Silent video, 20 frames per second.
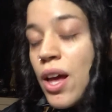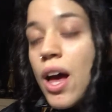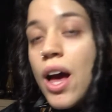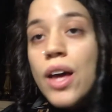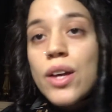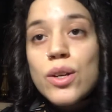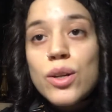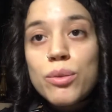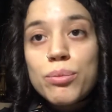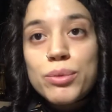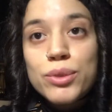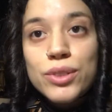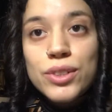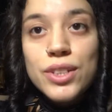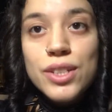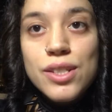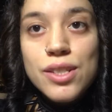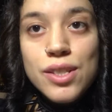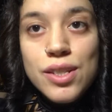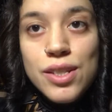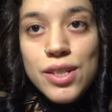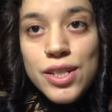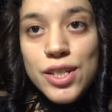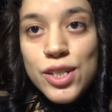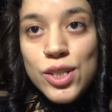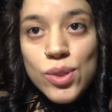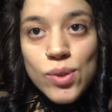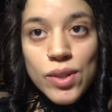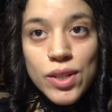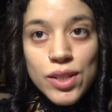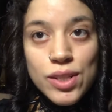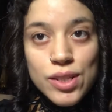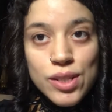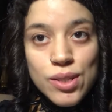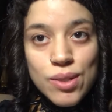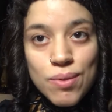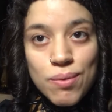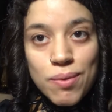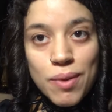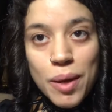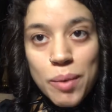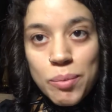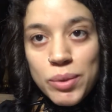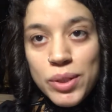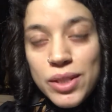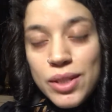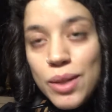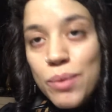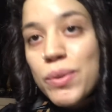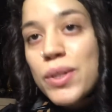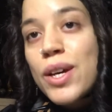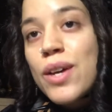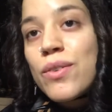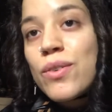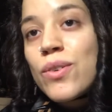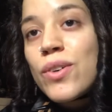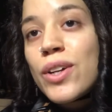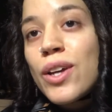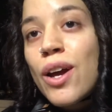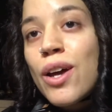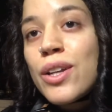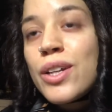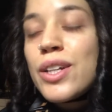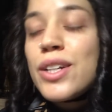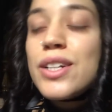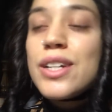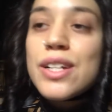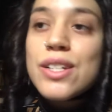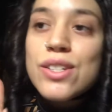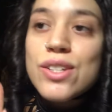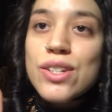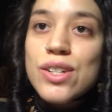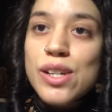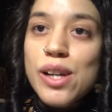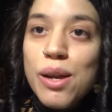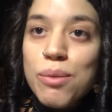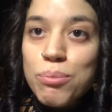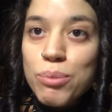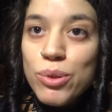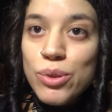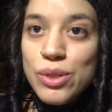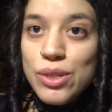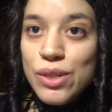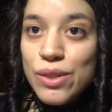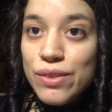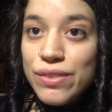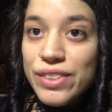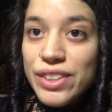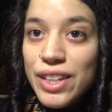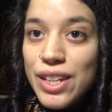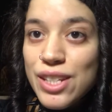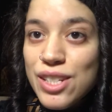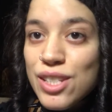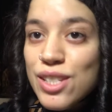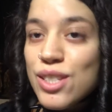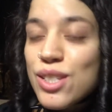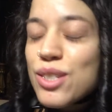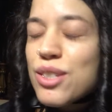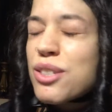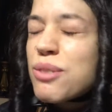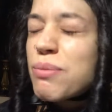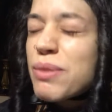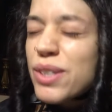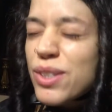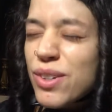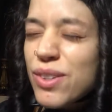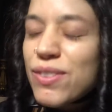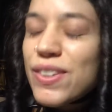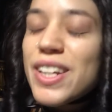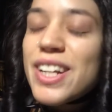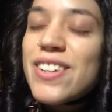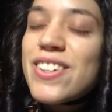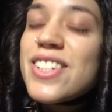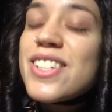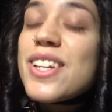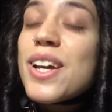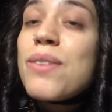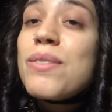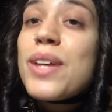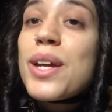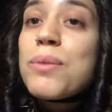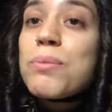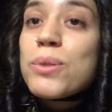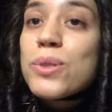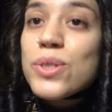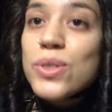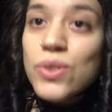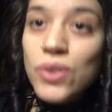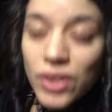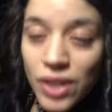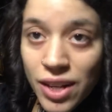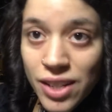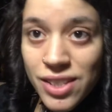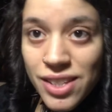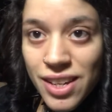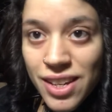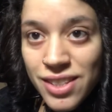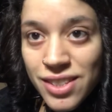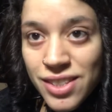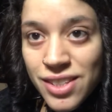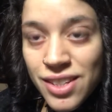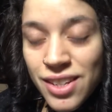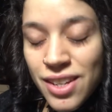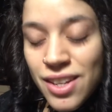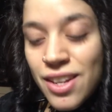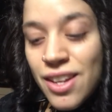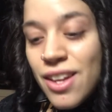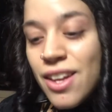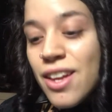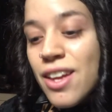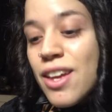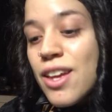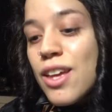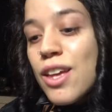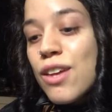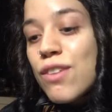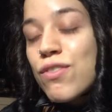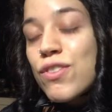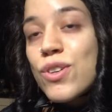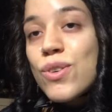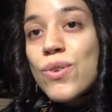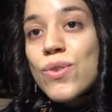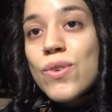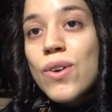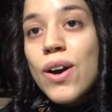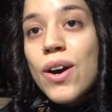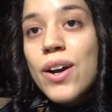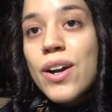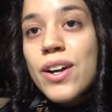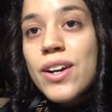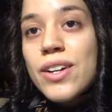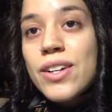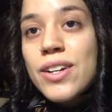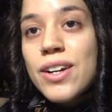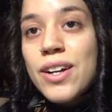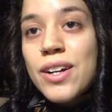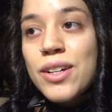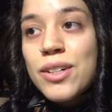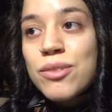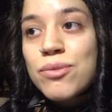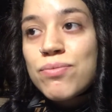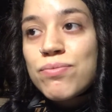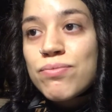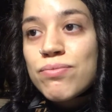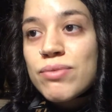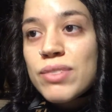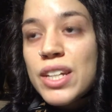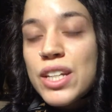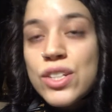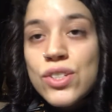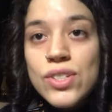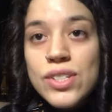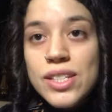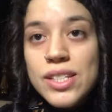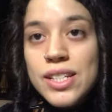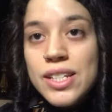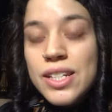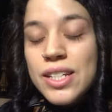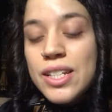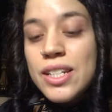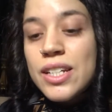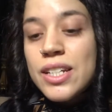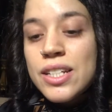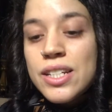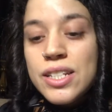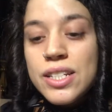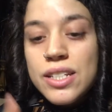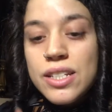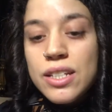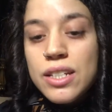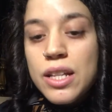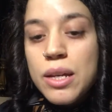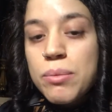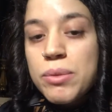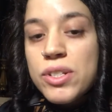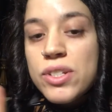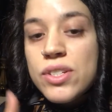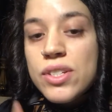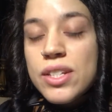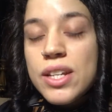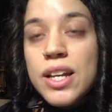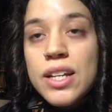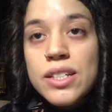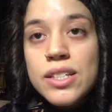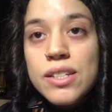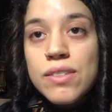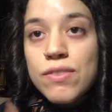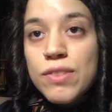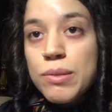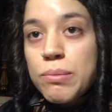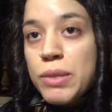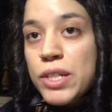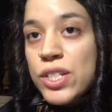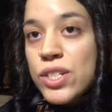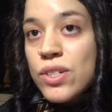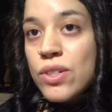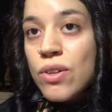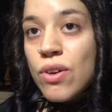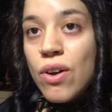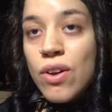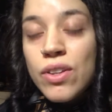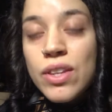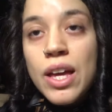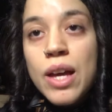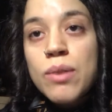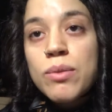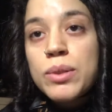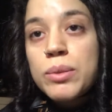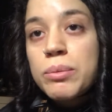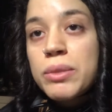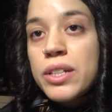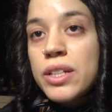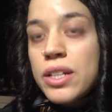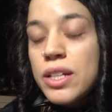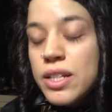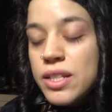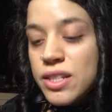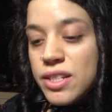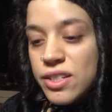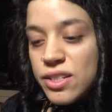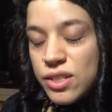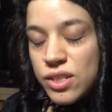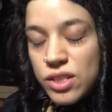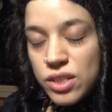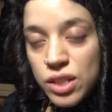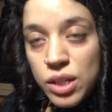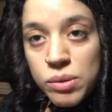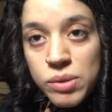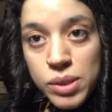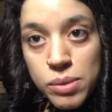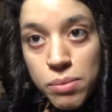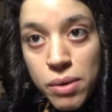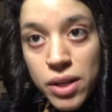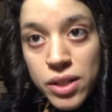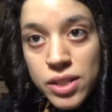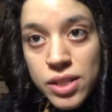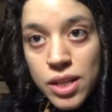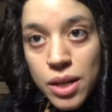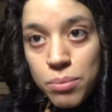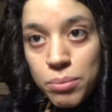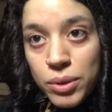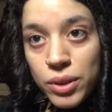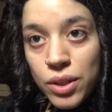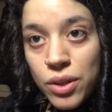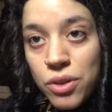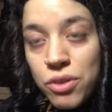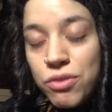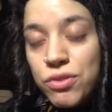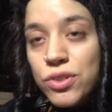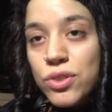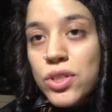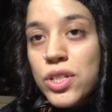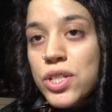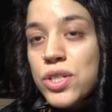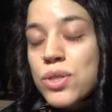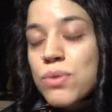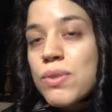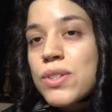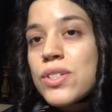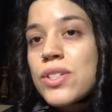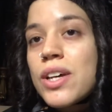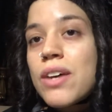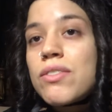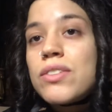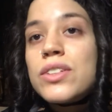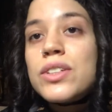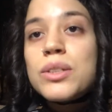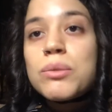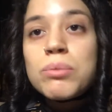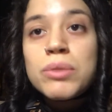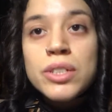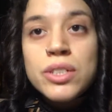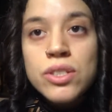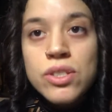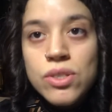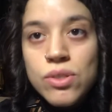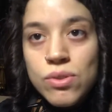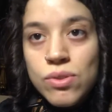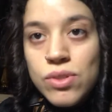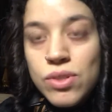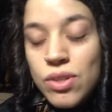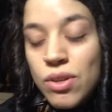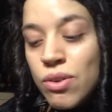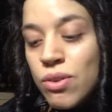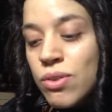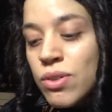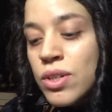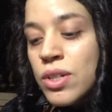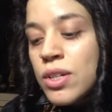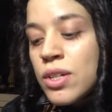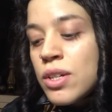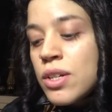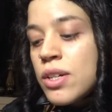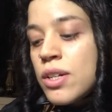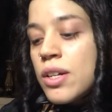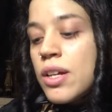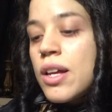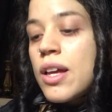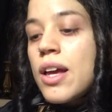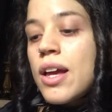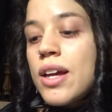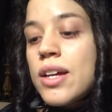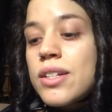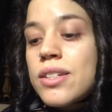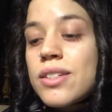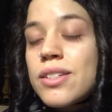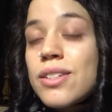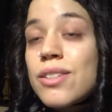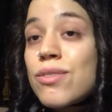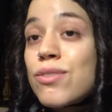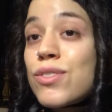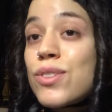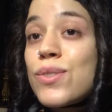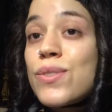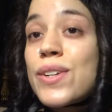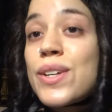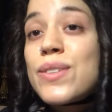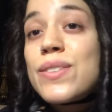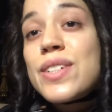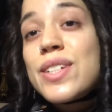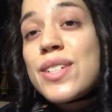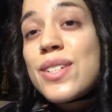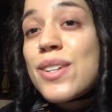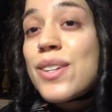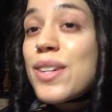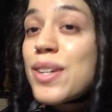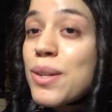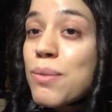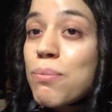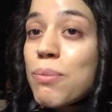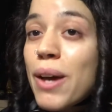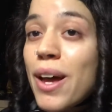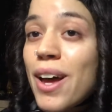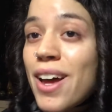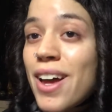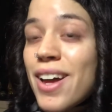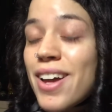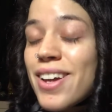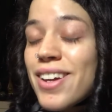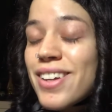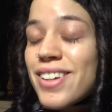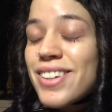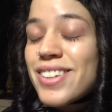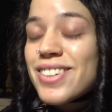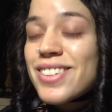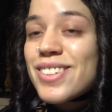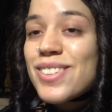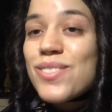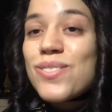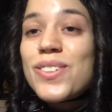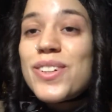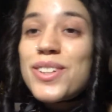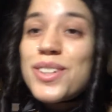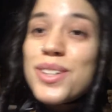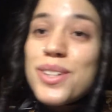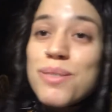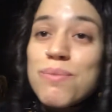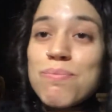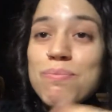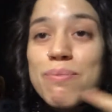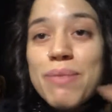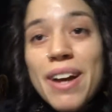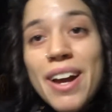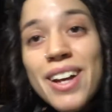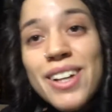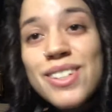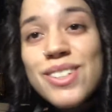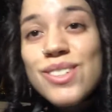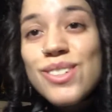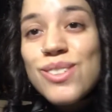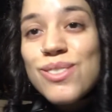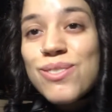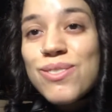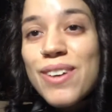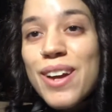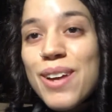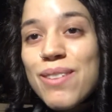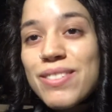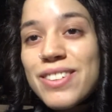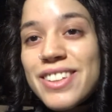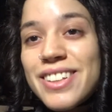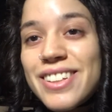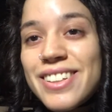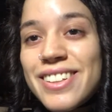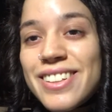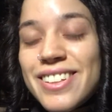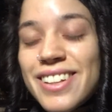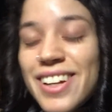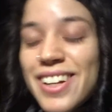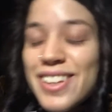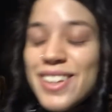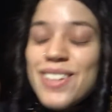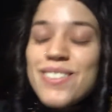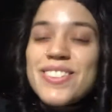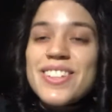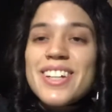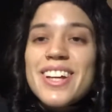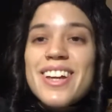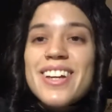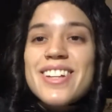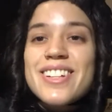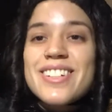I hope you'll consider joining this soul family that we have going on here and turning on post notifications so you can be notified every time I post new content. If you are um, interested in disclaimers, decks, information, all that will be in the description box down below. If you need to want to have a look, please do so. And if you are returning back, Welcome back, soul family. I love you guys.